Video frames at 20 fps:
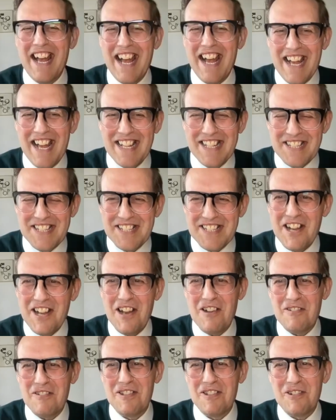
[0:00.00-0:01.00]
And
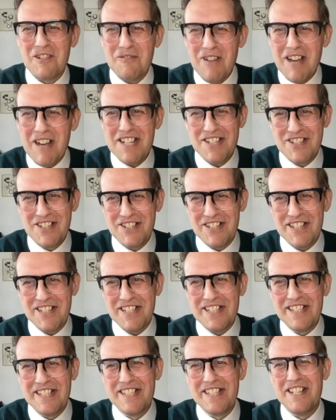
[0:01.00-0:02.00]
so the
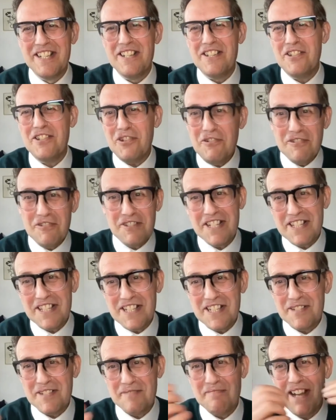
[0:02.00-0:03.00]
question using
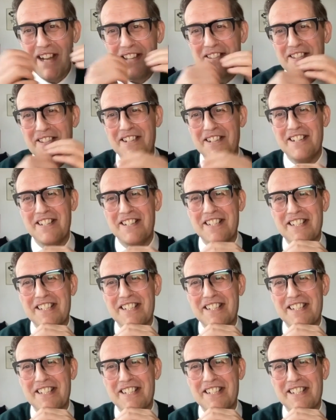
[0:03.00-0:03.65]
this method,